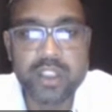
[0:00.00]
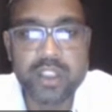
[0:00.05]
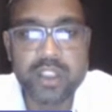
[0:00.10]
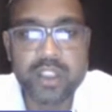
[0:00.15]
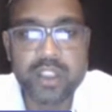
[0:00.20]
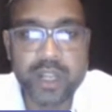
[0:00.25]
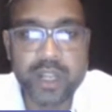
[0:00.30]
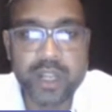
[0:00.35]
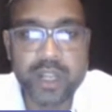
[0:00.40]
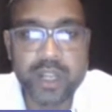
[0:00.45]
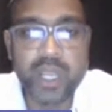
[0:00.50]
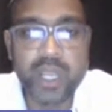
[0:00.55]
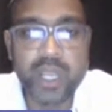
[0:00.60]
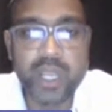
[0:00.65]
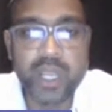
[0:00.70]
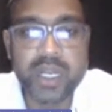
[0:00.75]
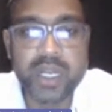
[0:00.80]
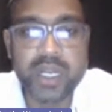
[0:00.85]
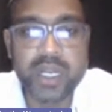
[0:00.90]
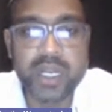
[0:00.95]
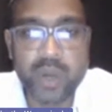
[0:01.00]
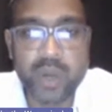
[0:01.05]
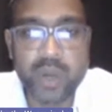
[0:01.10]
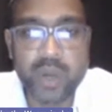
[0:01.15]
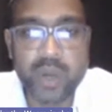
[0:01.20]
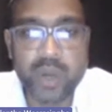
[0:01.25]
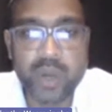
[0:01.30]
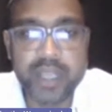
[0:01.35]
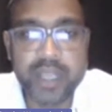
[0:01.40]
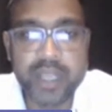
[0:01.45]
So what you can
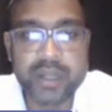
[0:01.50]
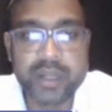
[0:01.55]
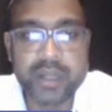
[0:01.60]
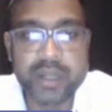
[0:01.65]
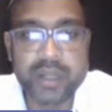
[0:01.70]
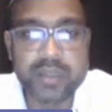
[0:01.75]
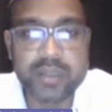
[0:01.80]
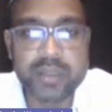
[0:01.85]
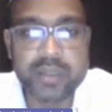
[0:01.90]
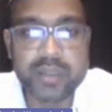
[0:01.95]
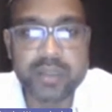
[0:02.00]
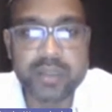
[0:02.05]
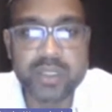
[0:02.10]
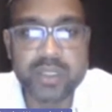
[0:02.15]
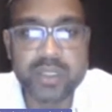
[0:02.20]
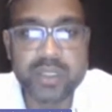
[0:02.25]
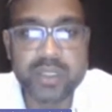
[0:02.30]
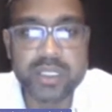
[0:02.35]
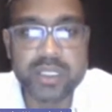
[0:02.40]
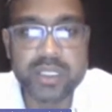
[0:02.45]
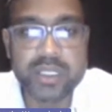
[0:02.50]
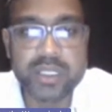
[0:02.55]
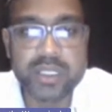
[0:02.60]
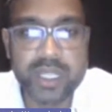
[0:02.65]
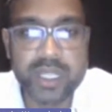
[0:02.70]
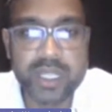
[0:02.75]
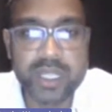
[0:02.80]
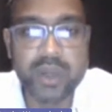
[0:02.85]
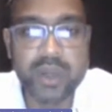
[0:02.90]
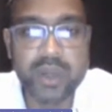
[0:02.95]
control? Detection risk, because this is
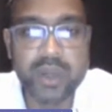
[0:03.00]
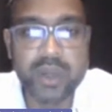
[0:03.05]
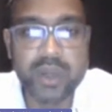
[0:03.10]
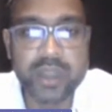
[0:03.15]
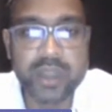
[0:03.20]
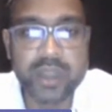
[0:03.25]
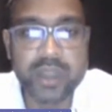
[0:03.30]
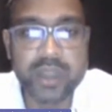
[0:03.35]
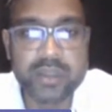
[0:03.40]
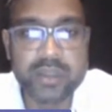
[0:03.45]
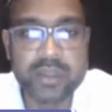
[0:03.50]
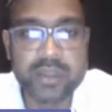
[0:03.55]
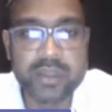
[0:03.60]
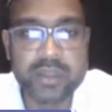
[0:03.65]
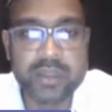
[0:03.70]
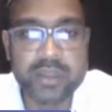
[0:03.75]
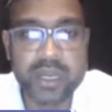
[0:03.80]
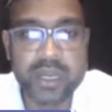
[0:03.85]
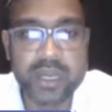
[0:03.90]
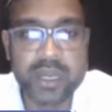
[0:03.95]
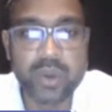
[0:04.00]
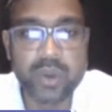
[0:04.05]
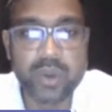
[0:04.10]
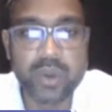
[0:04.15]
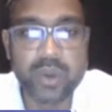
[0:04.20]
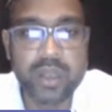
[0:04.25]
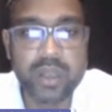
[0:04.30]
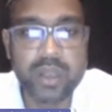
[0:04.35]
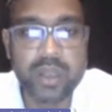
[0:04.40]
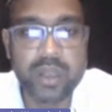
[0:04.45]
within the auditor's
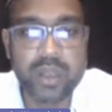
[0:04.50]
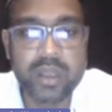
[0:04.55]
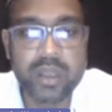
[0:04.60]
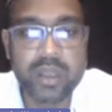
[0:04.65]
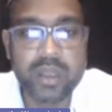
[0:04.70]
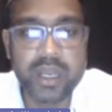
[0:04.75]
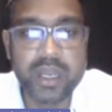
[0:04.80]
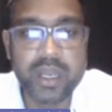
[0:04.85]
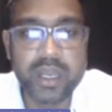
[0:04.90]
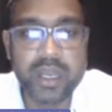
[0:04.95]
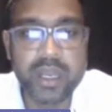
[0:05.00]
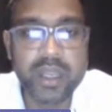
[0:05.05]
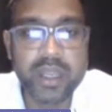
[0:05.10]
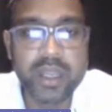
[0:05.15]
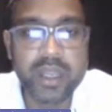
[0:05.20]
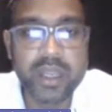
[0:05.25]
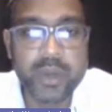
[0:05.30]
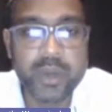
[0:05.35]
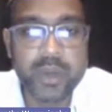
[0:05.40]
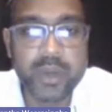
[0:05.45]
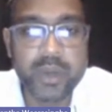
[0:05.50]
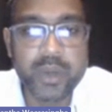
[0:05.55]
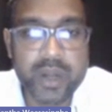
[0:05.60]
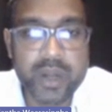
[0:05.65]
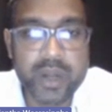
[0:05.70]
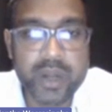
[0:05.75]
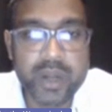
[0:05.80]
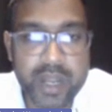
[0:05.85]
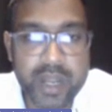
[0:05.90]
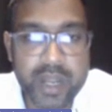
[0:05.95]
control, right? To
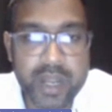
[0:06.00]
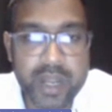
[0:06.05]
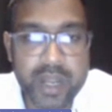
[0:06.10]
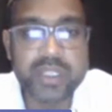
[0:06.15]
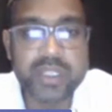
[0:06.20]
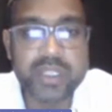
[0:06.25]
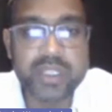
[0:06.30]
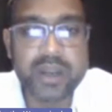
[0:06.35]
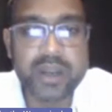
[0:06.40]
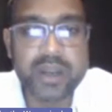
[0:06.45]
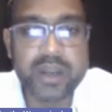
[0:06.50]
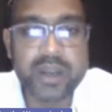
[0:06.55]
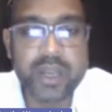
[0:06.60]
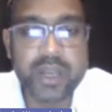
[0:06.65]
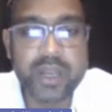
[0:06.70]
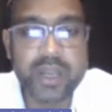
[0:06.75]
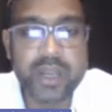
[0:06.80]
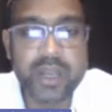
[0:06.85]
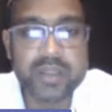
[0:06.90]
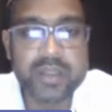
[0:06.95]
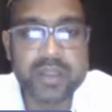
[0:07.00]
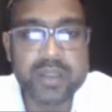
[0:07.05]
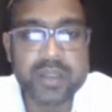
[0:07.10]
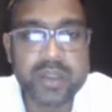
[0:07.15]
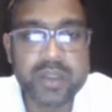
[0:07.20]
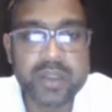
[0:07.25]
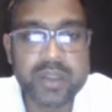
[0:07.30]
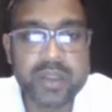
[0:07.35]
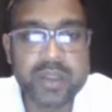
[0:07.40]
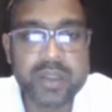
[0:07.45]
reduce audit
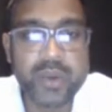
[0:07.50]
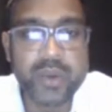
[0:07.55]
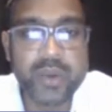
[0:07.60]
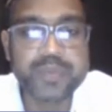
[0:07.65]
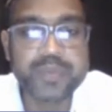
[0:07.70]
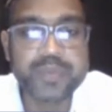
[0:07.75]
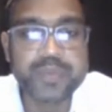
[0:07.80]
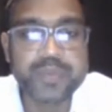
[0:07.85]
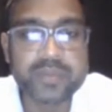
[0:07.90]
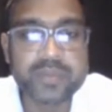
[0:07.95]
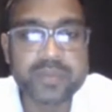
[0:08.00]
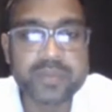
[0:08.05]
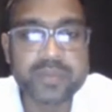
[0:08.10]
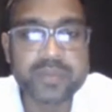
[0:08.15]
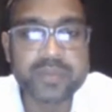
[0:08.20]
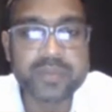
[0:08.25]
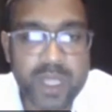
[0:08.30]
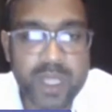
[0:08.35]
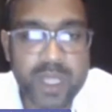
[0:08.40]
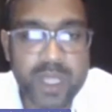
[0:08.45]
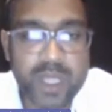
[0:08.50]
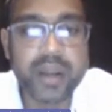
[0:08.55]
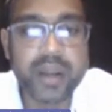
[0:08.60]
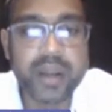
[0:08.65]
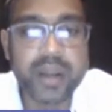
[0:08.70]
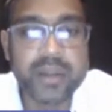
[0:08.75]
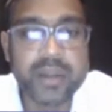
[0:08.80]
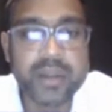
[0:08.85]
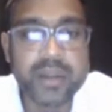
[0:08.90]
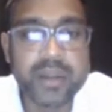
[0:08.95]
risk, you have to
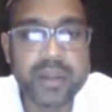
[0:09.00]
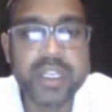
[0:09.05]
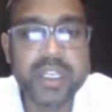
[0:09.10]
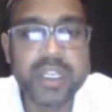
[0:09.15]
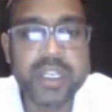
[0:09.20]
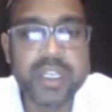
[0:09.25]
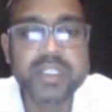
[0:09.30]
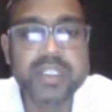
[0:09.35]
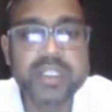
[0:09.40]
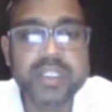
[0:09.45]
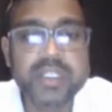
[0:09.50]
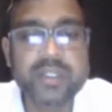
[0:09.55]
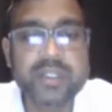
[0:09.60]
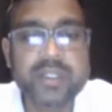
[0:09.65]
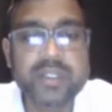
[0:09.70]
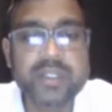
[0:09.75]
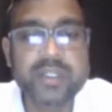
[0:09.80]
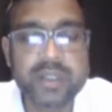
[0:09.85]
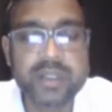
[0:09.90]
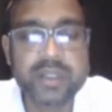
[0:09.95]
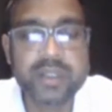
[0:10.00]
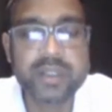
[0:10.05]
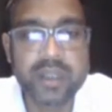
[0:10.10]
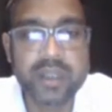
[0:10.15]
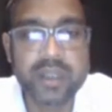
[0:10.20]
reduce detection risk.